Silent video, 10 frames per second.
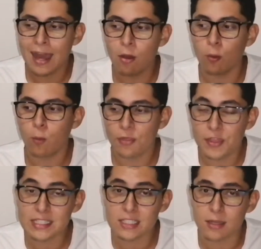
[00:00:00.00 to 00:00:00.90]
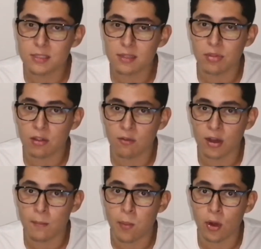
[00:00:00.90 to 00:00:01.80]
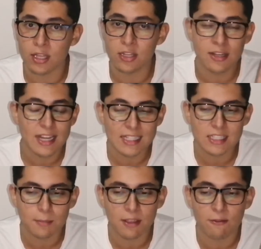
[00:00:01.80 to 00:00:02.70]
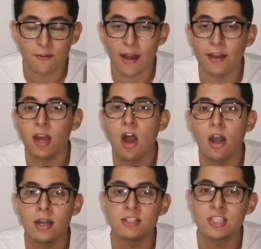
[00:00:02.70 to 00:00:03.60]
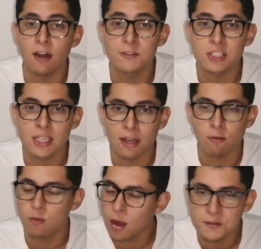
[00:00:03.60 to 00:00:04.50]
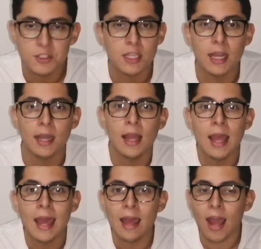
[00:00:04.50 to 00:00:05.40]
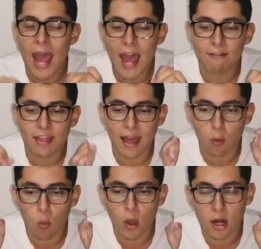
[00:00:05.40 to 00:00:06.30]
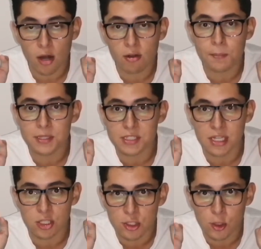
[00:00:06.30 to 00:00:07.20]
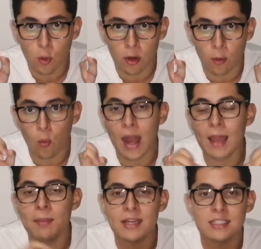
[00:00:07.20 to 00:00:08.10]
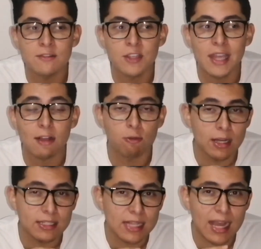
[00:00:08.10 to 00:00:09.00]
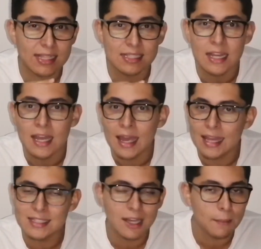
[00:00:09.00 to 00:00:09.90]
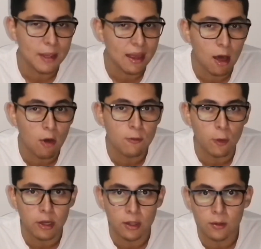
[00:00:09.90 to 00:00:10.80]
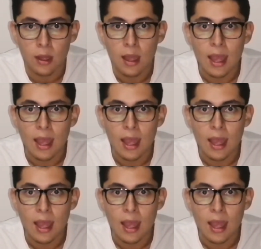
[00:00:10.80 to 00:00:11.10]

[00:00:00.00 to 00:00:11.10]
Now, with this comes something very important. You need to be very hard, tough skin, rough skin. have that 100% sure. Why? Because if you get criticized, it's going to be hell for you.